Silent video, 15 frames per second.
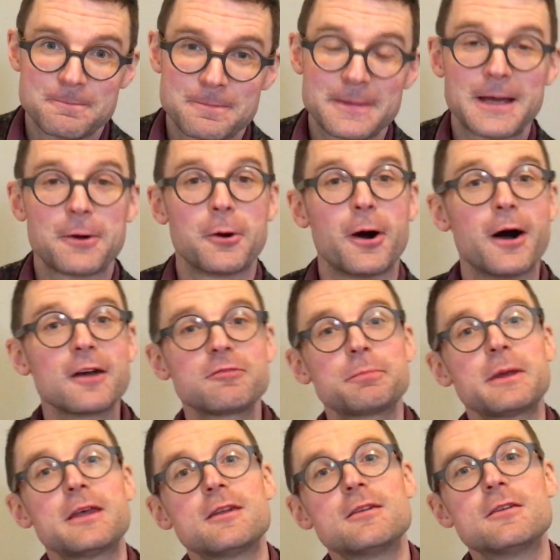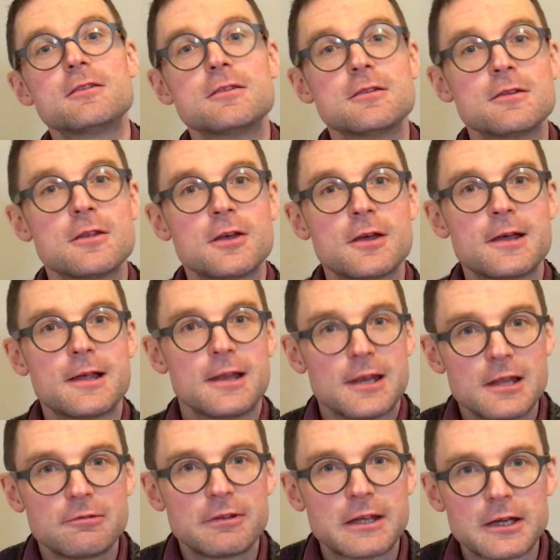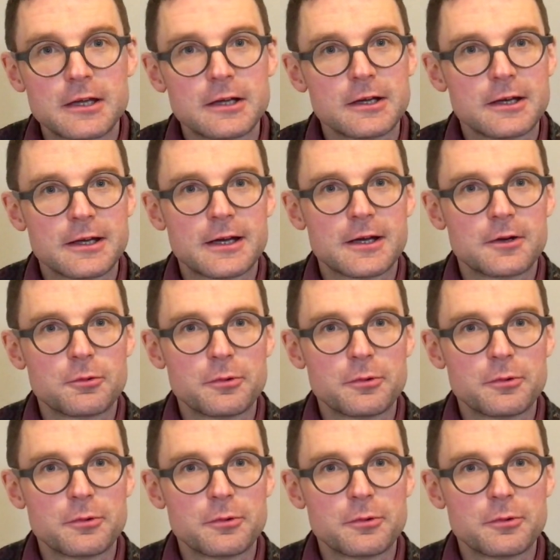Now, I've been living now